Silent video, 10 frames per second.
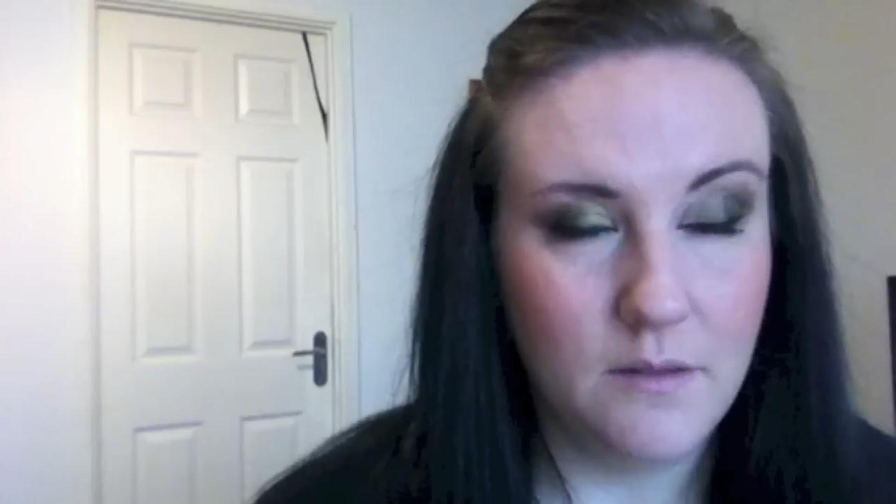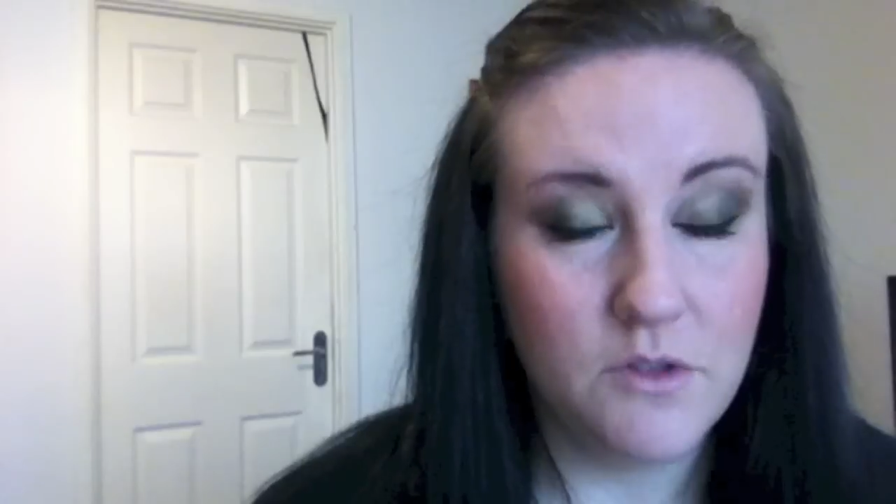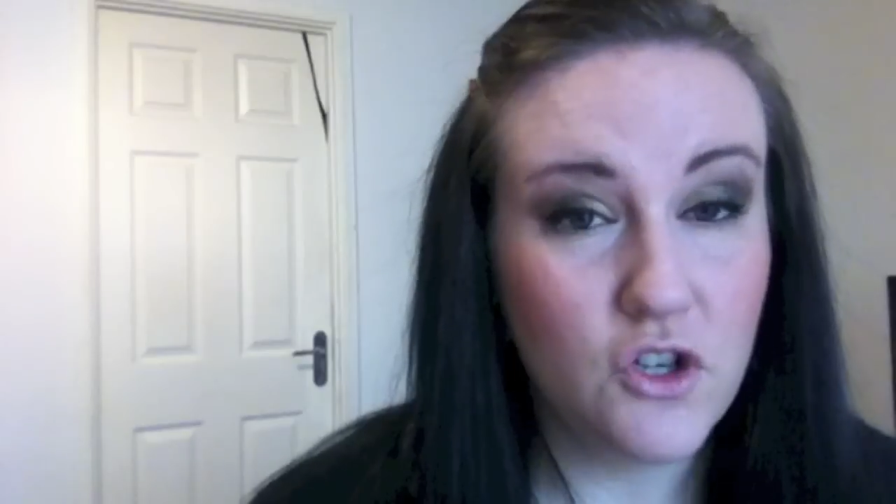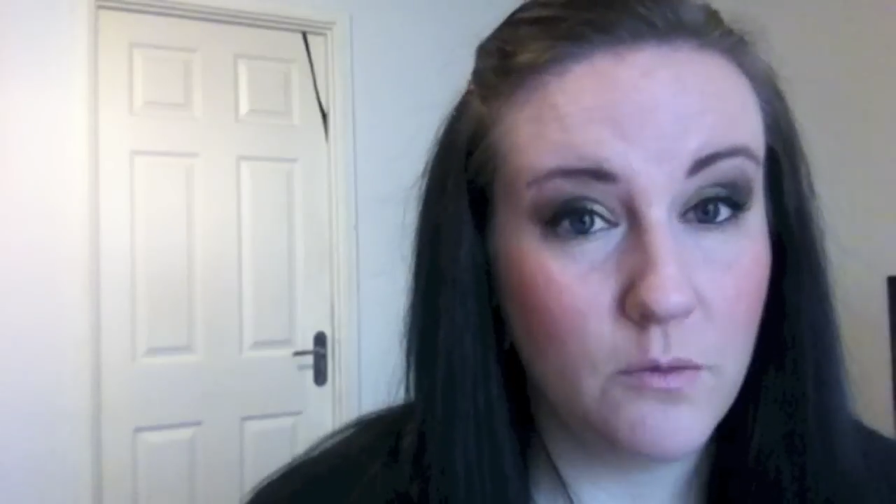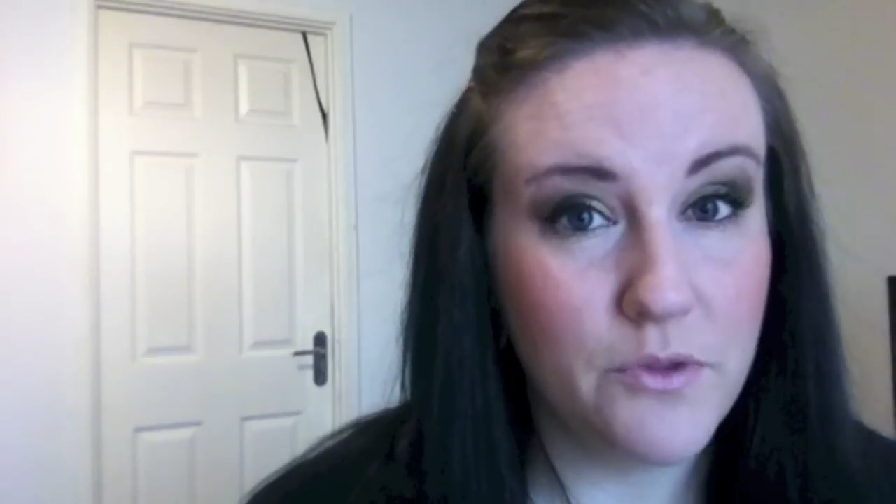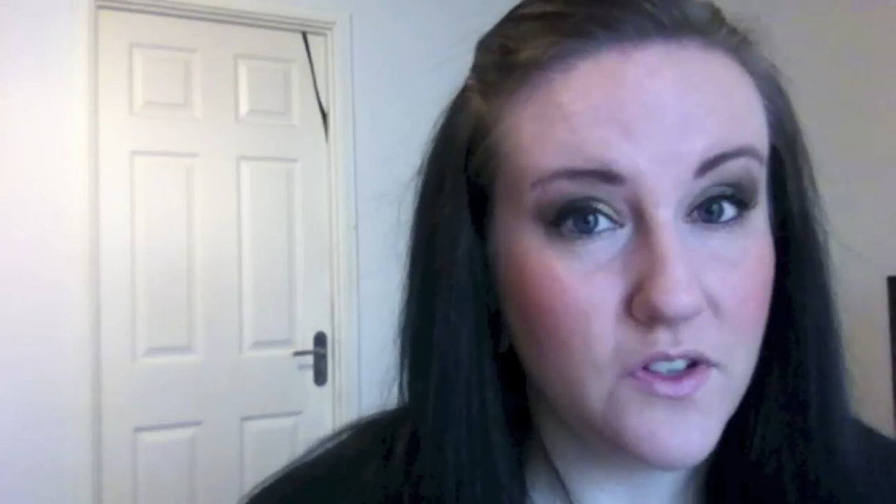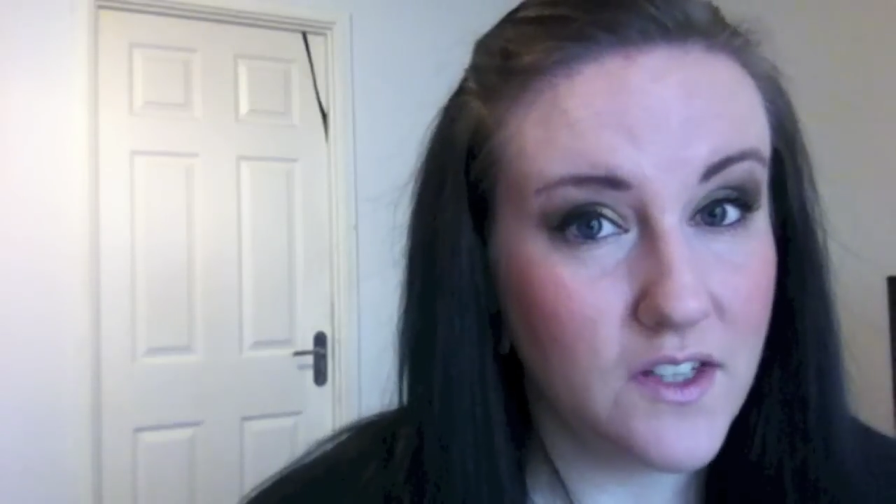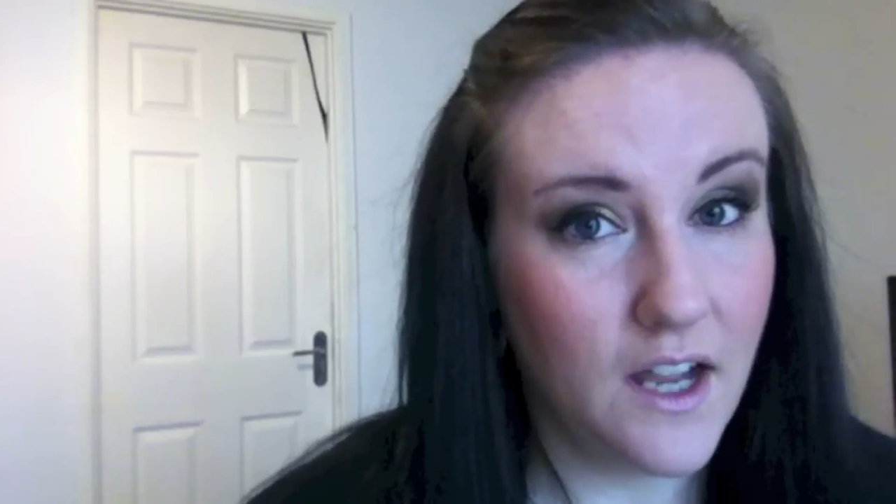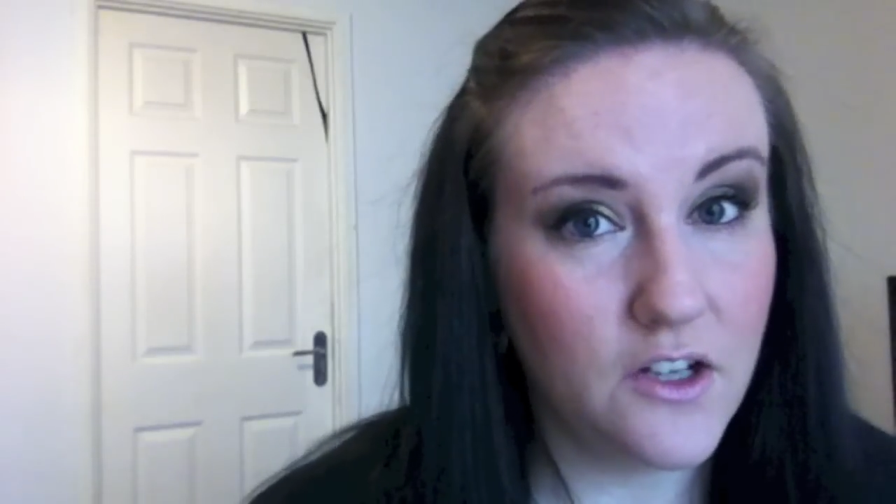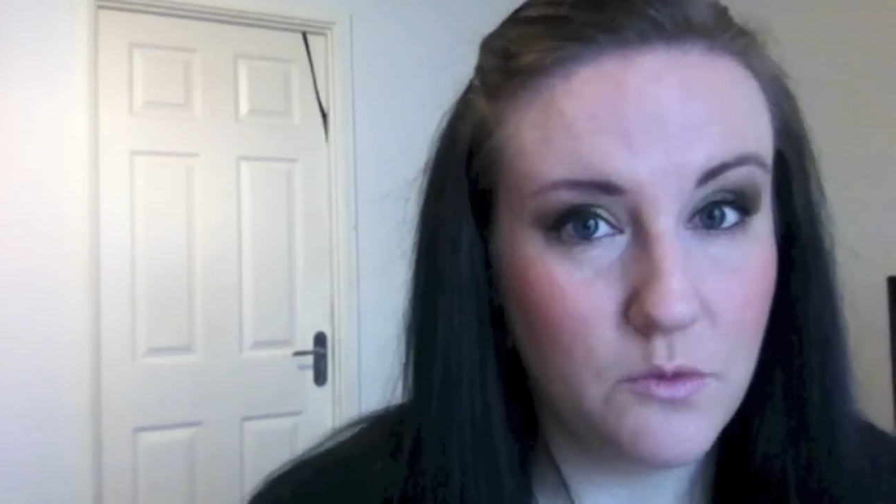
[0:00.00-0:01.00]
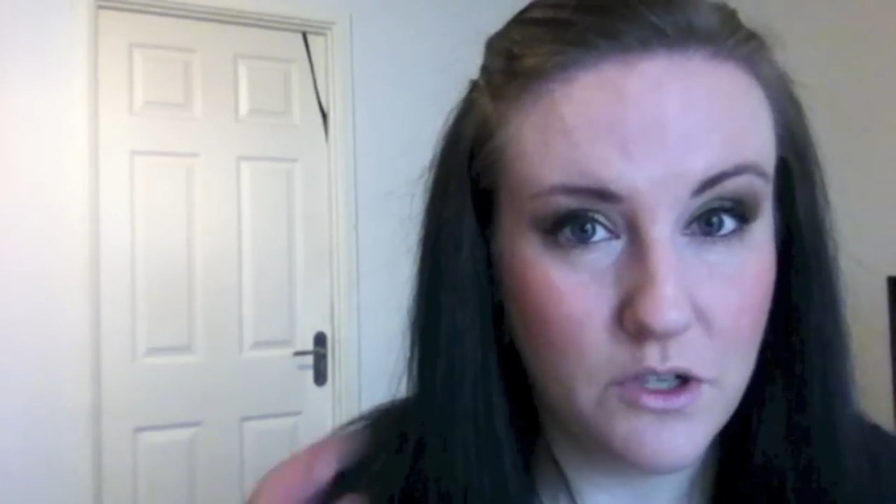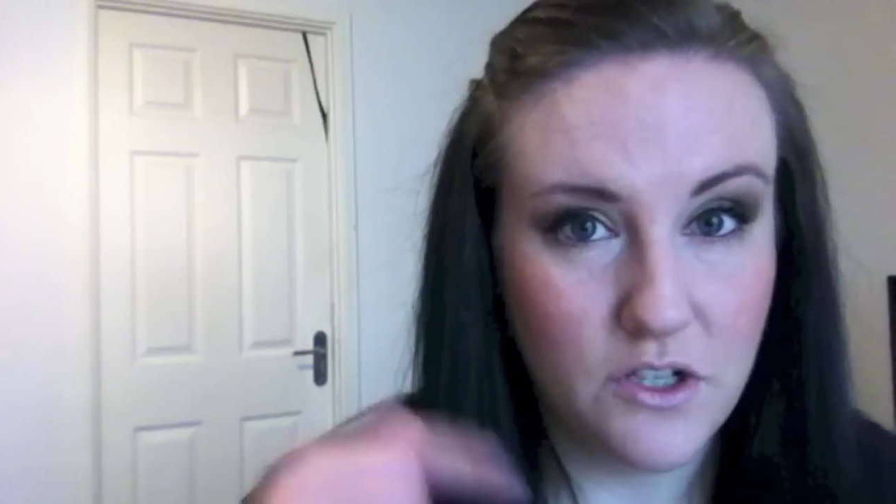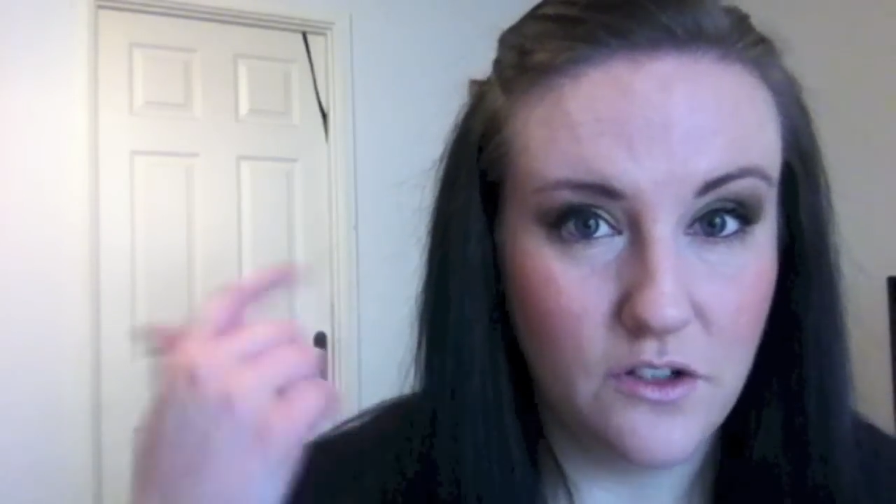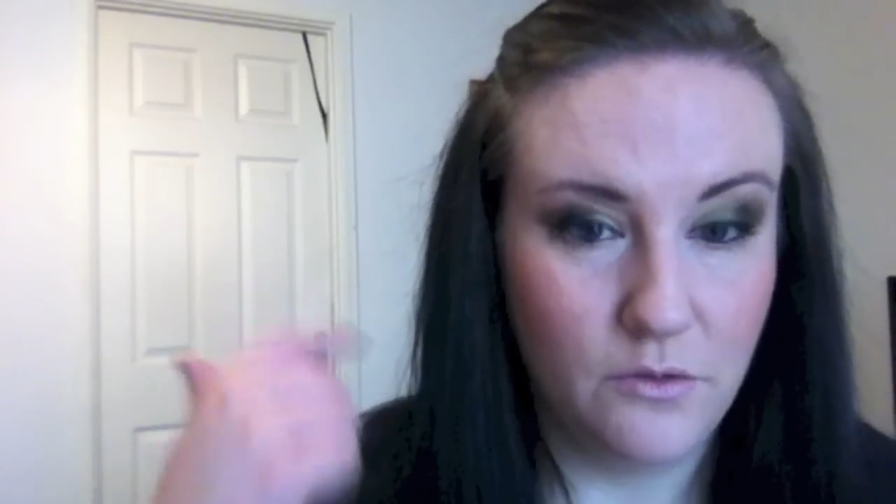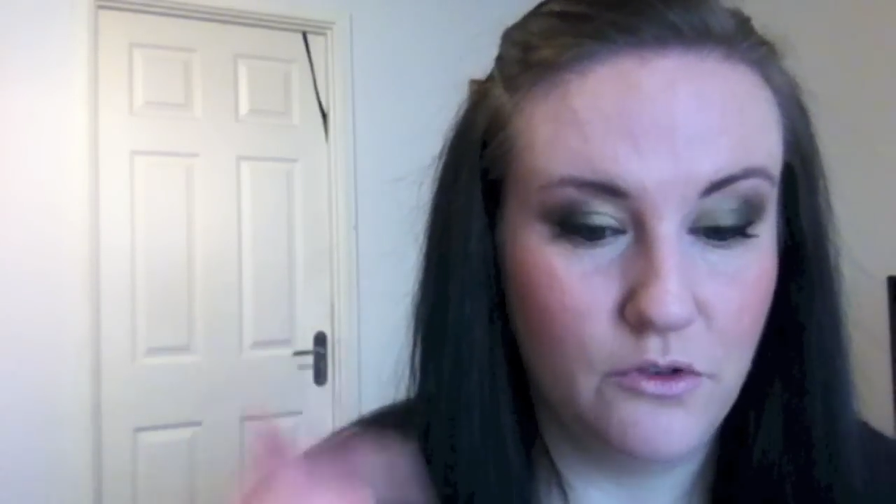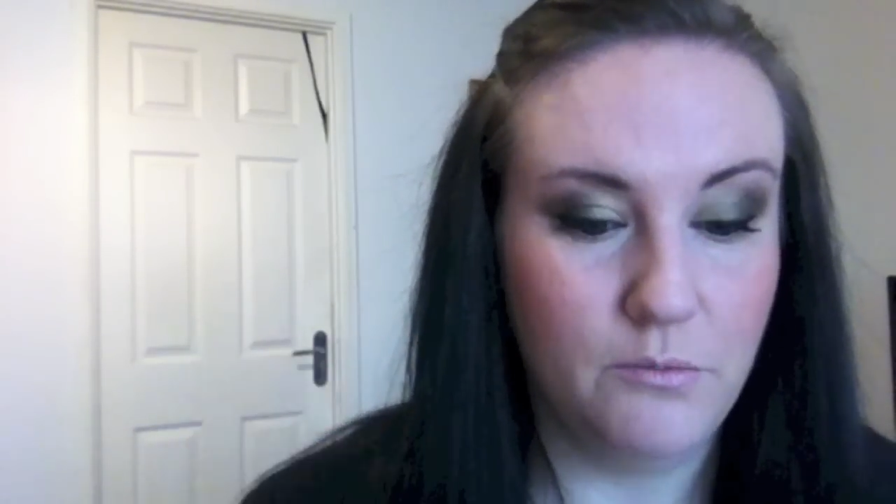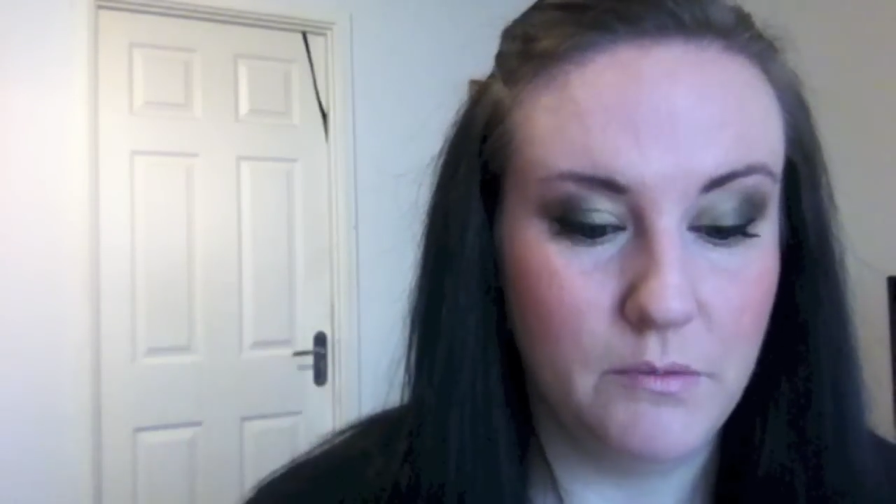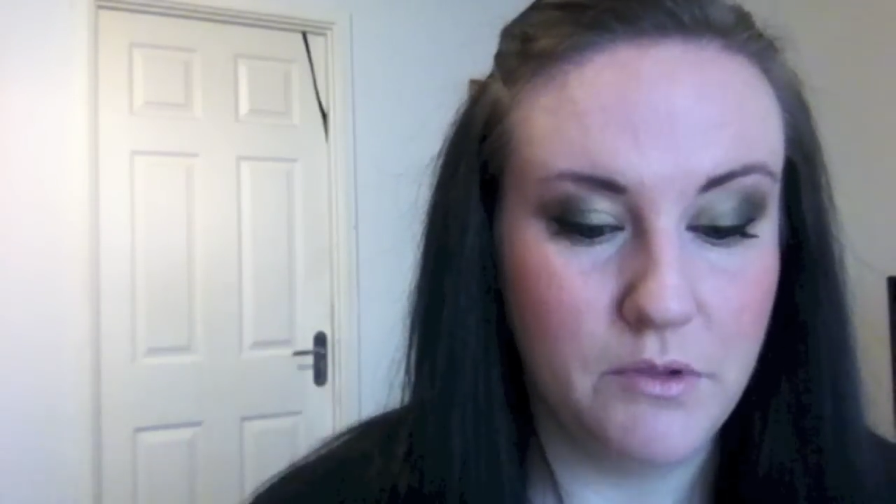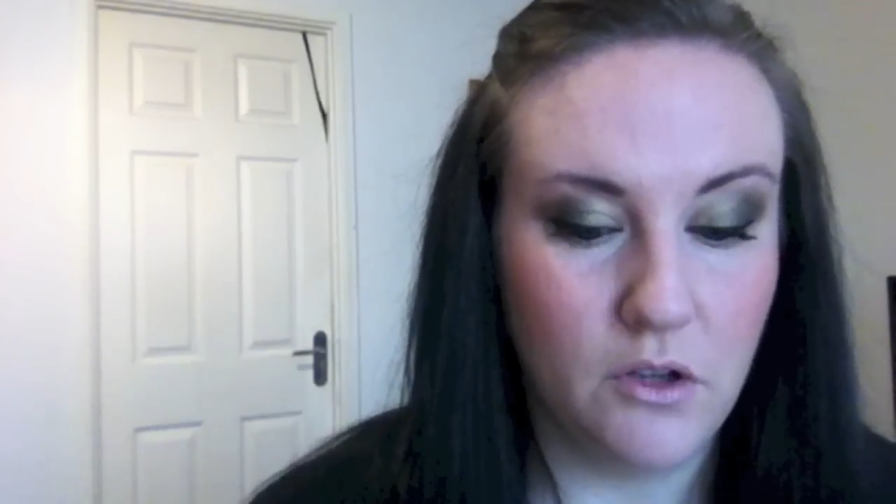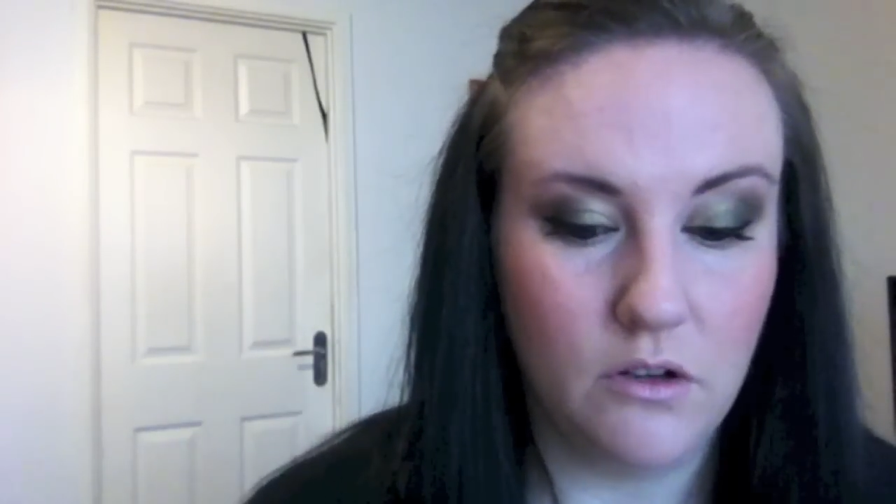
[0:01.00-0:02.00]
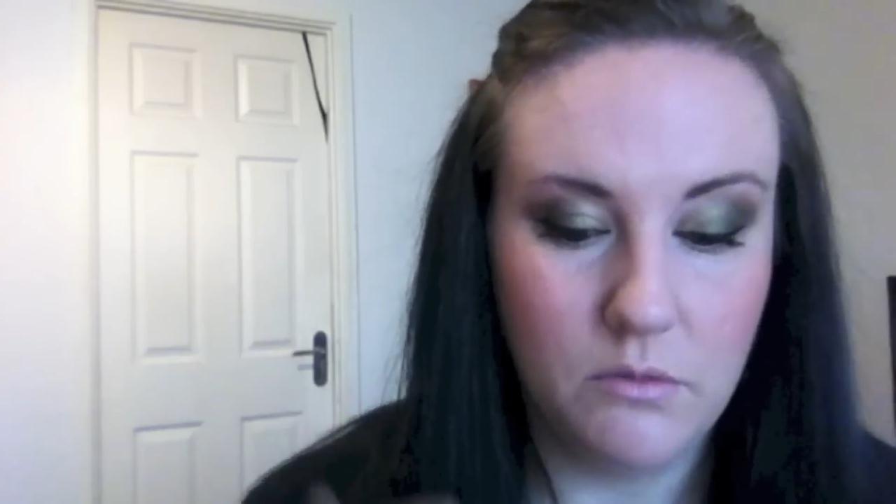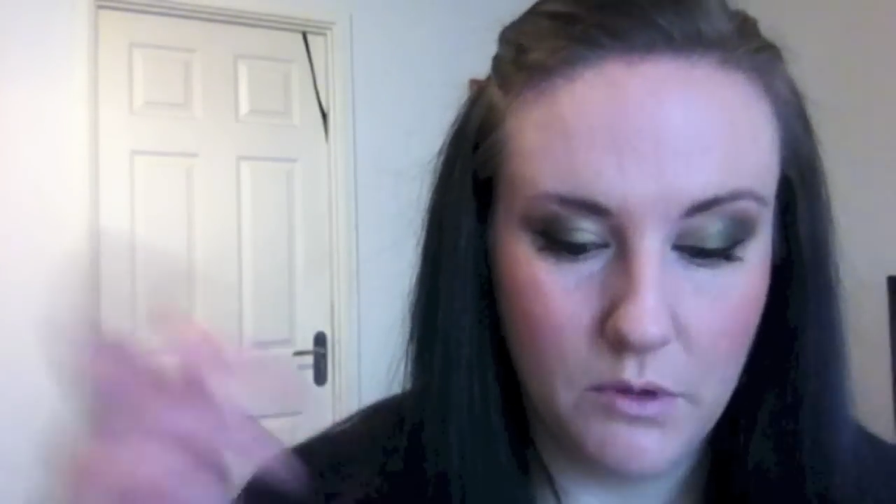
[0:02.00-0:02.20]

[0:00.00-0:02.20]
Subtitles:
shop, The Stash, which is over on my blog,